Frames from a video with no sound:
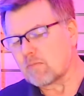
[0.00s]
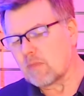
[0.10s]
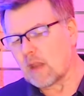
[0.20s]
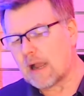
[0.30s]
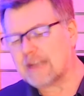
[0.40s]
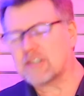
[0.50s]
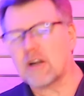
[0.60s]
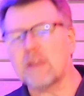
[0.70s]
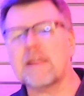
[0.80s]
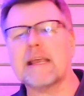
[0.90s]
I
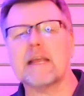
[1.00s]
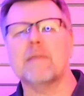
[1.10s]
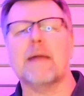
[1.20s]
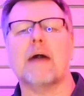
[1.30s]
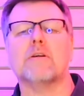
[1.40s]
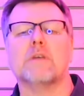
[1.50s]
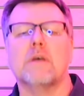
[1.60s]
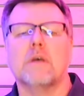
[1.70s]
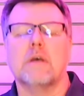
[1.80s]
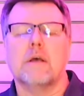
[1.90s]
started thinking about
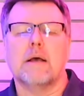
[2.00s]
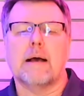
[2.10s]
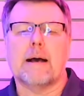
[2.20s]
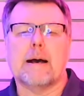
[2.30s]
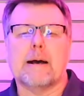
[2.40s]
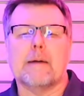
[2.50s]
I